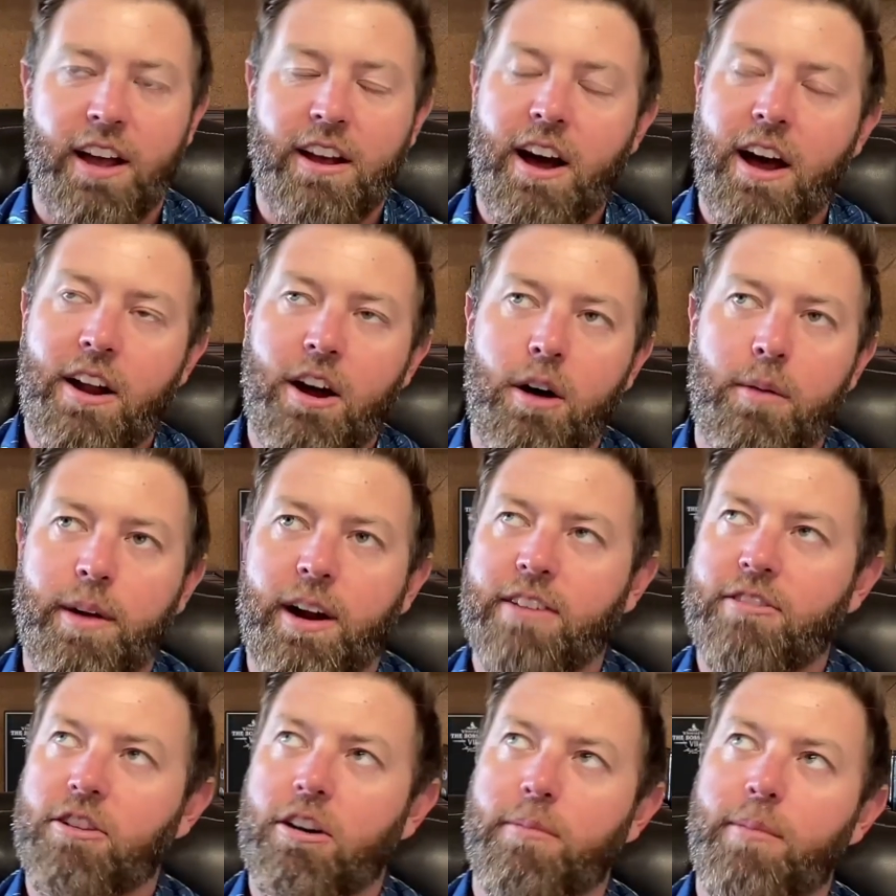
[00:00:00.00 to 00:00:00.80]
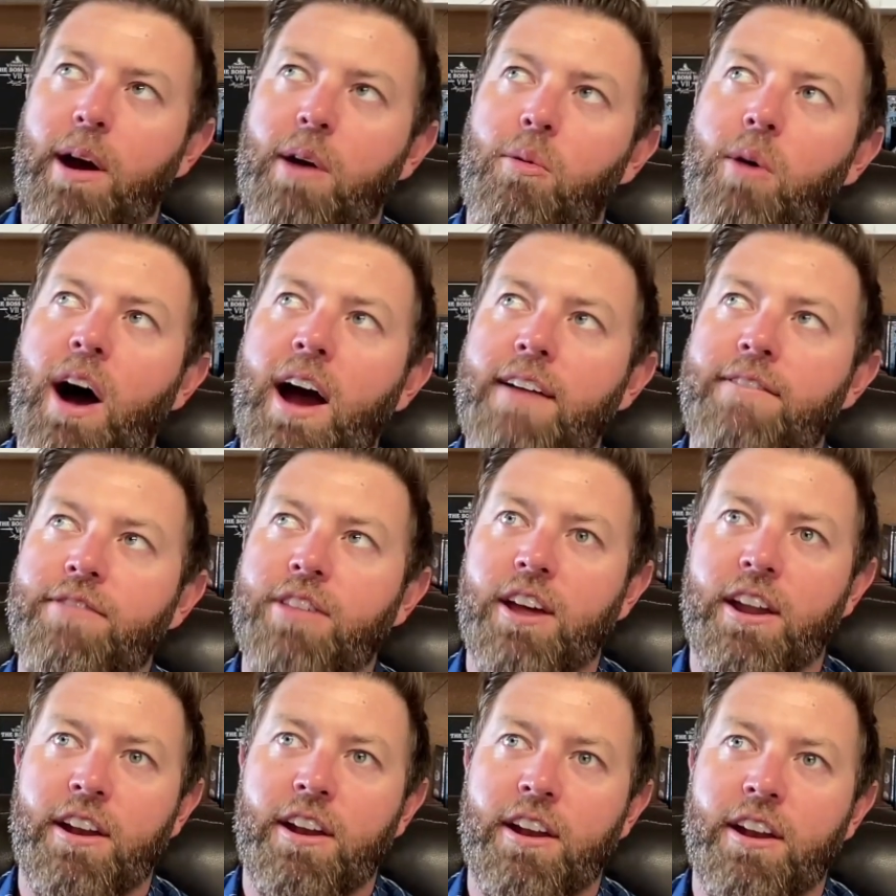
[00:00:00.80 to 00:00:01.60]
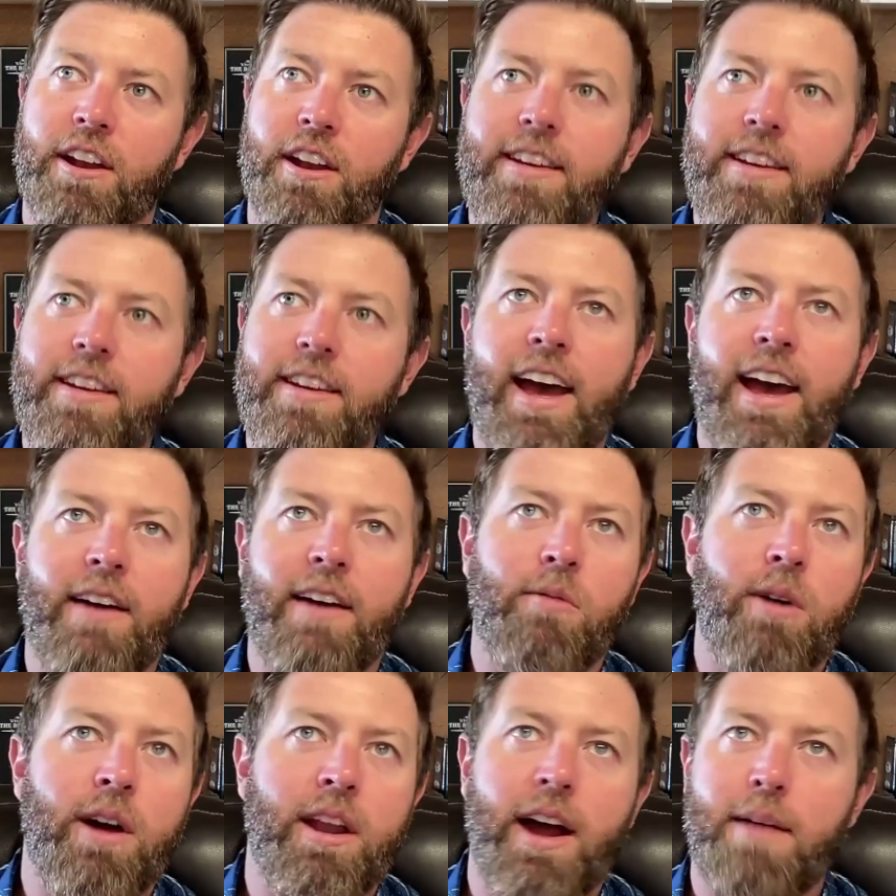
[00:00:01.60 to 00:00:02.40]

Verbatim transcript: I got home and I told my wife that one day